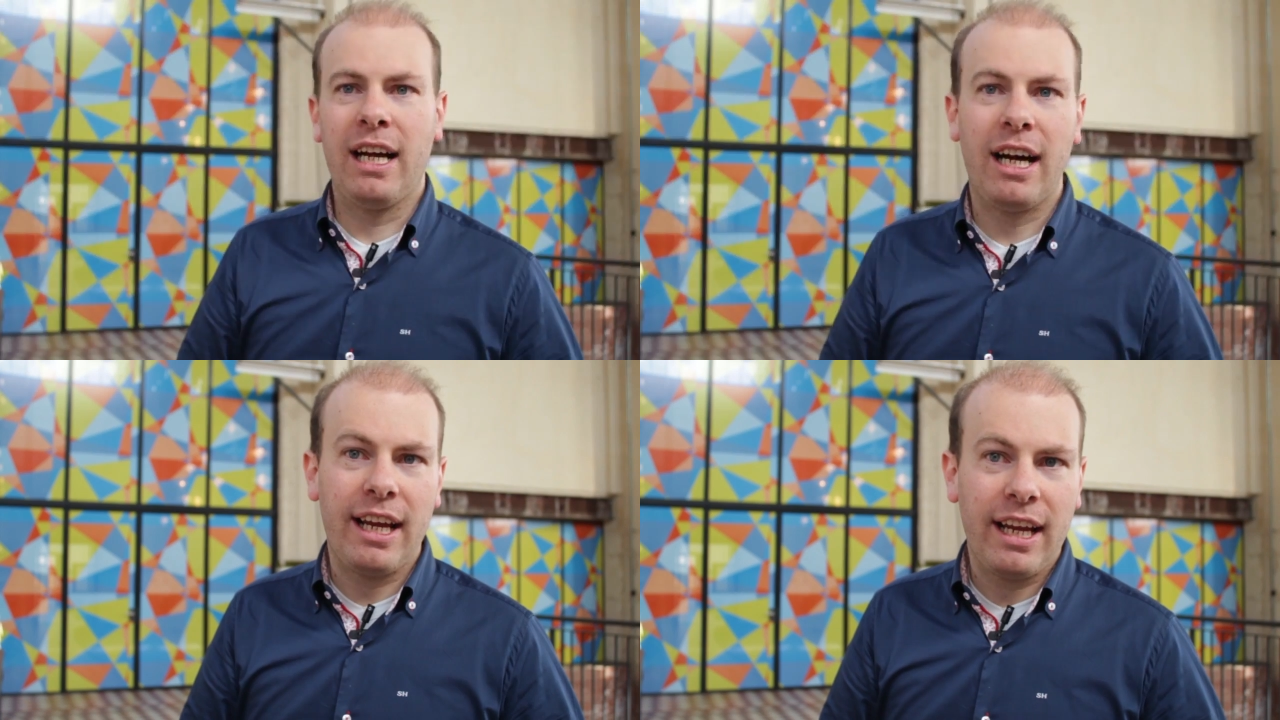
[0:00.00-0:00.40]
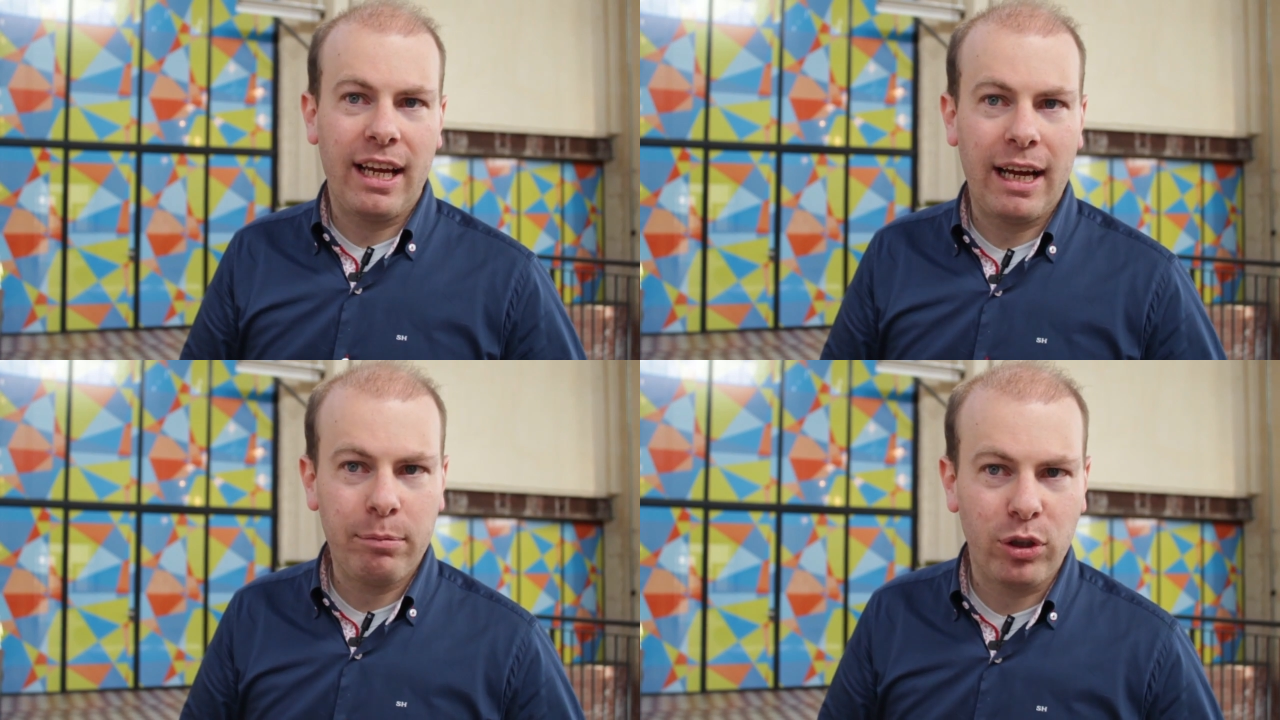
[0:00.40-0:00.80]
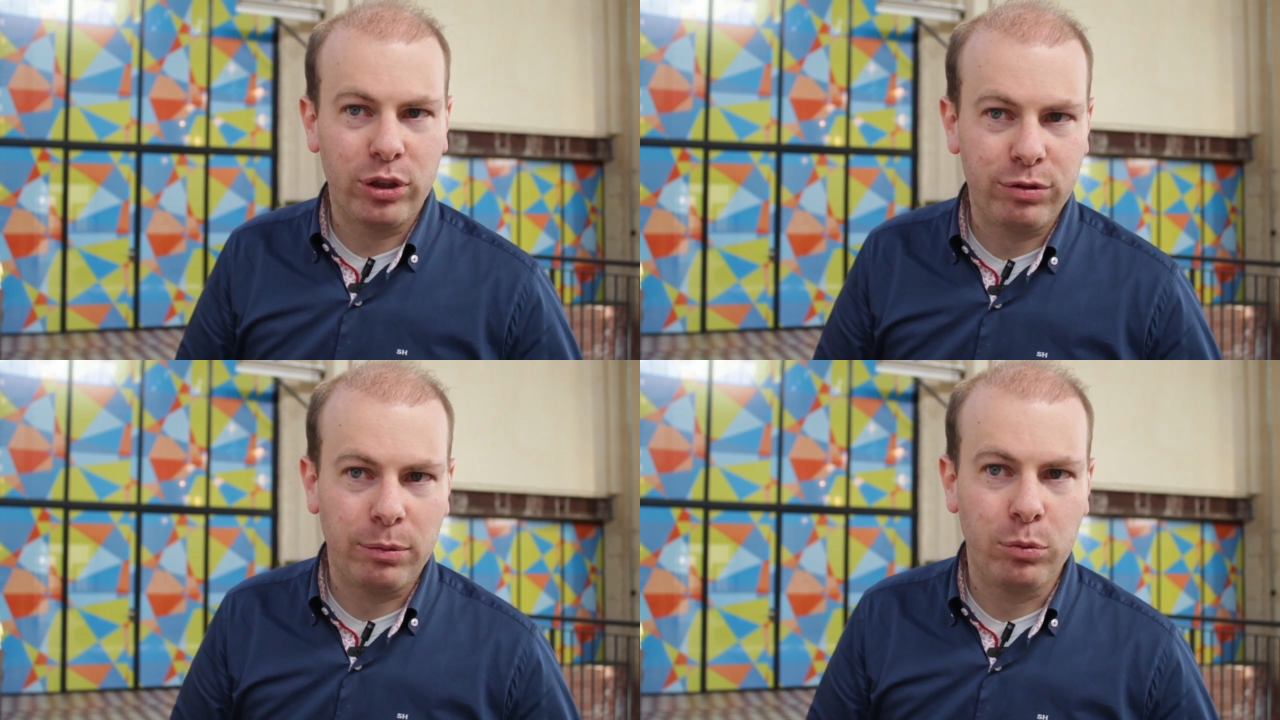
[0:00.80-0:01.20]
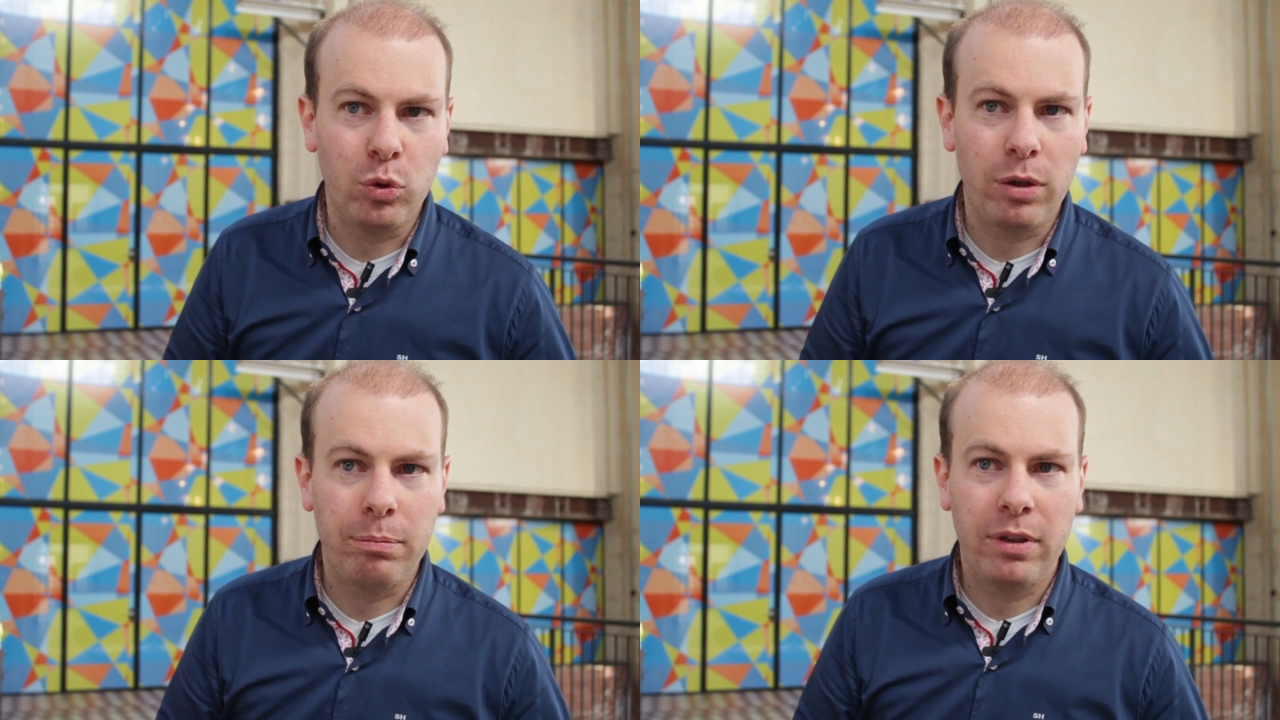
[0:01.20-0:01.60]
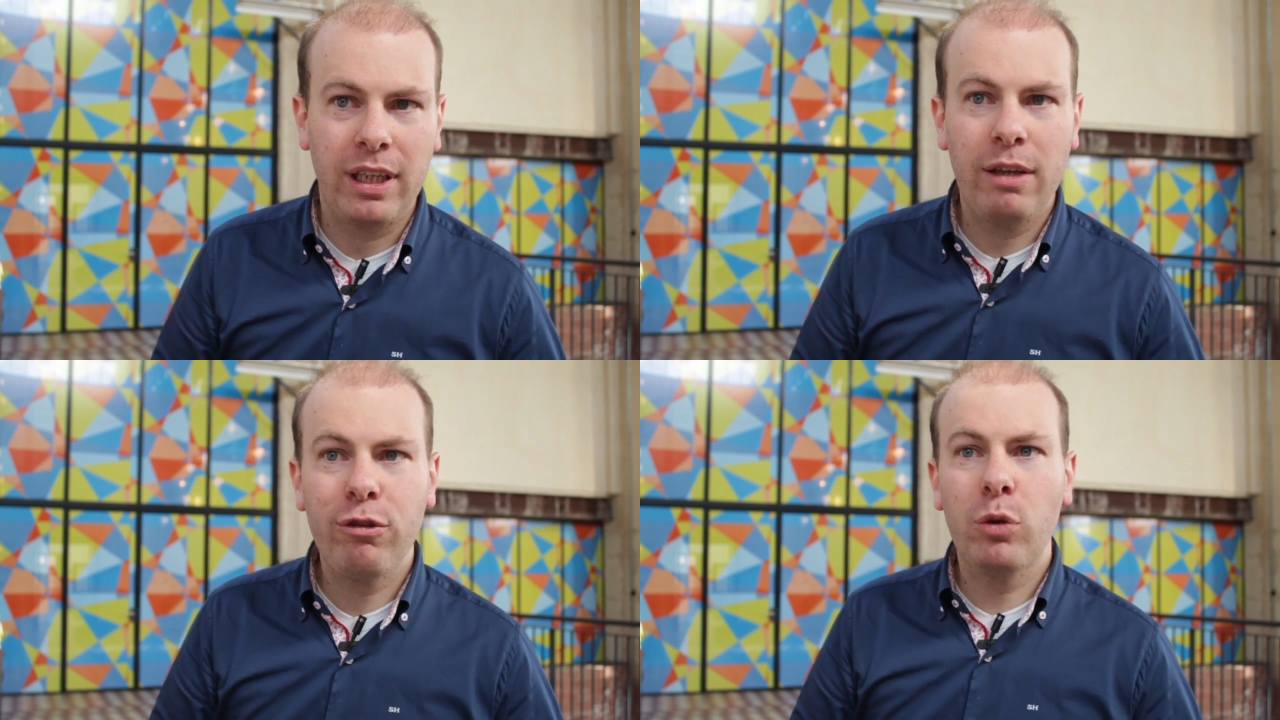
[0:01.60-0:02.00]
Hi, I'm Gert from Mookum.
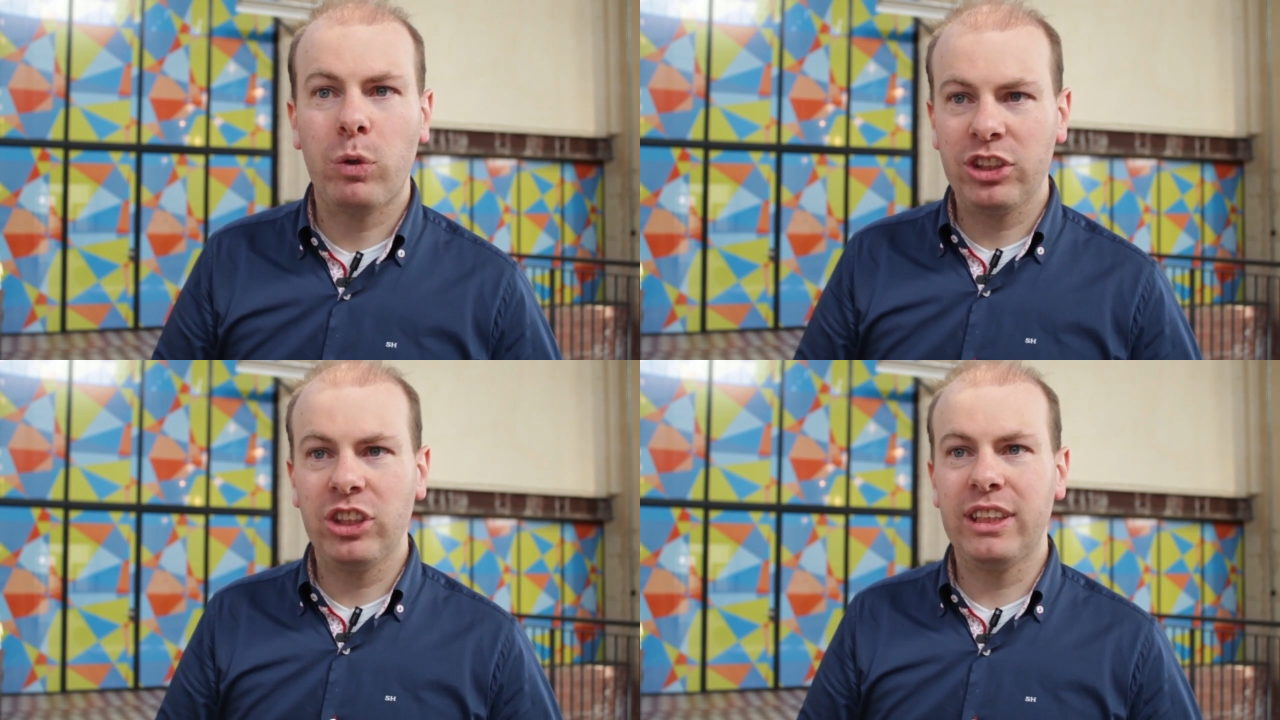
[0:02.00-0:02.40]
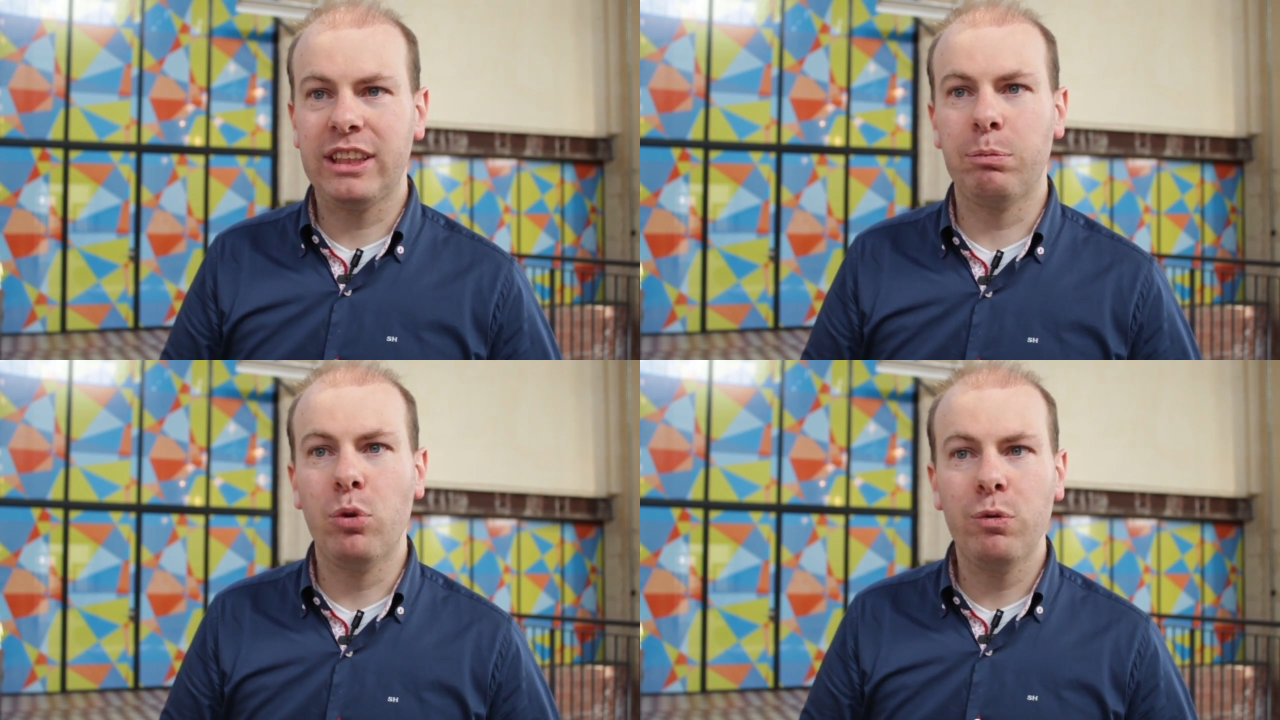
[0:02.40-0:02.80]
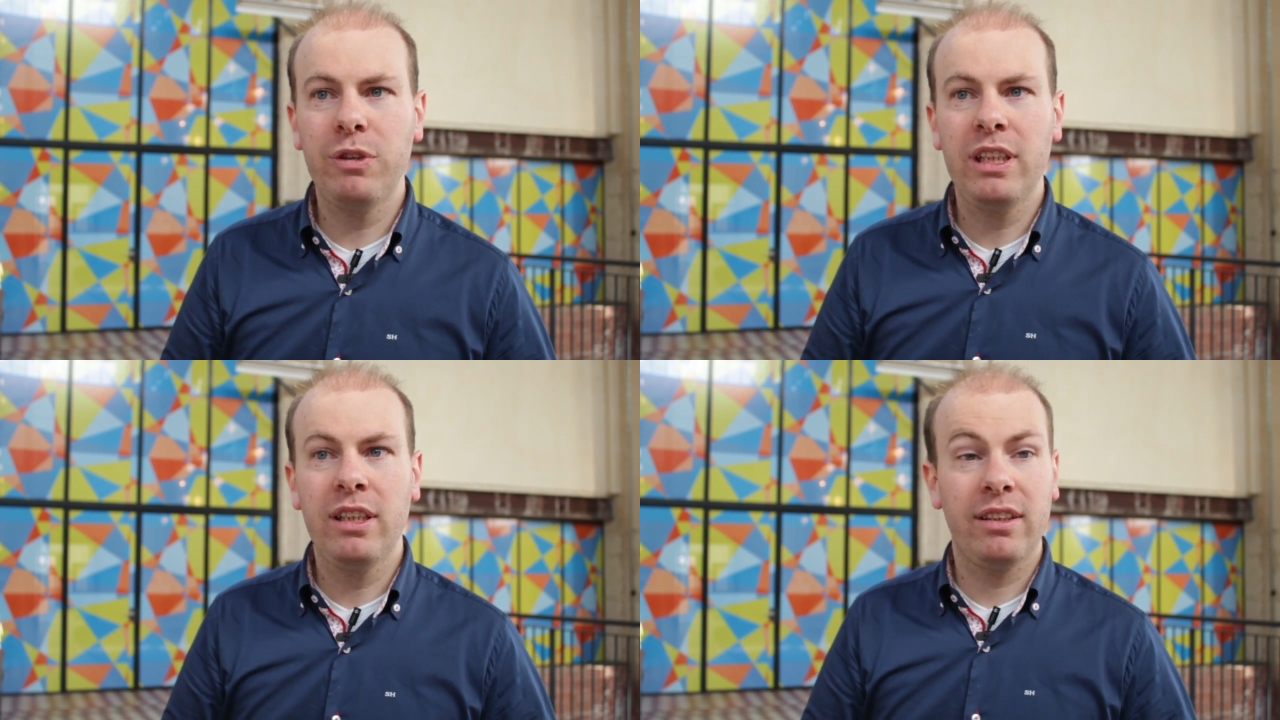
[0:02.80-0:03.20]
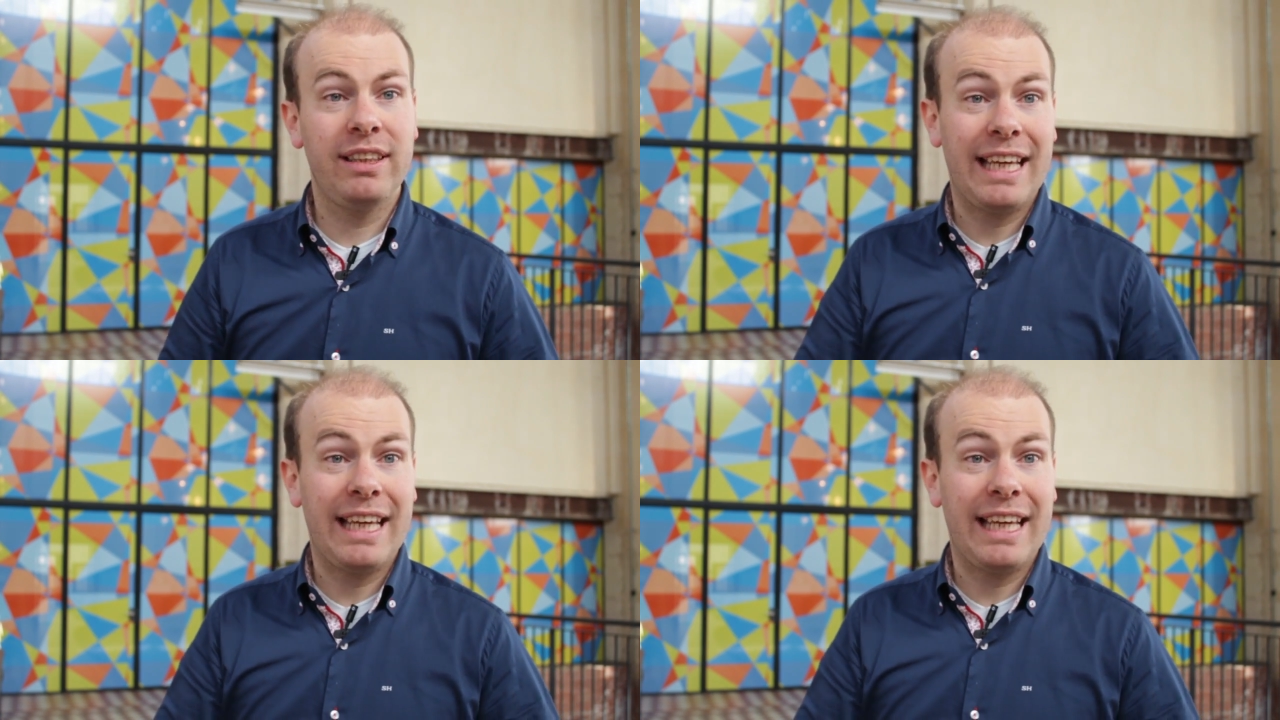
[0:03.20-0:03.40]
If you're watching this movie,